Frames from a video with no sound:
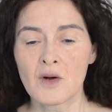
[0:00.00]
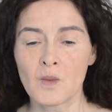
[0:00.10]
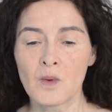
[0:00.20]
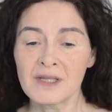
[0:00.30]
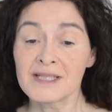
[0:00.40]

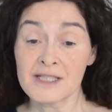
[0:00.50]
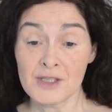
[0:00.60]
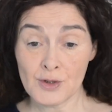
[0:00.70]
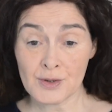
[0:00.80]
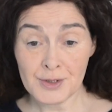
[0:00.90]
What
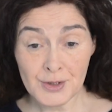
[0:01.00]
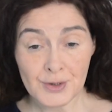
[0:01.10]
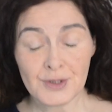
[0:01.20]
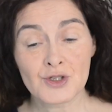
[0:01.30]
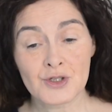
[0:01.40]
is your
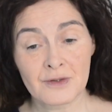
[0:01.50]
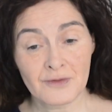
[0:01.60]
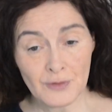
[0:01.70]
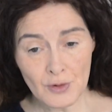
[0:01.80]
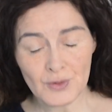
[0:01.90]
research
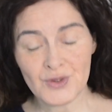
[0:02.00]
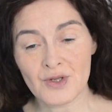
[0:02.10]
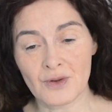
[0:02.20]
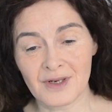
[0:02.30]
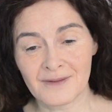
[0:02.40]

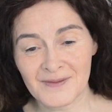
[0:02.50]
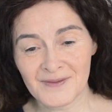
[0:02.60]
focused on?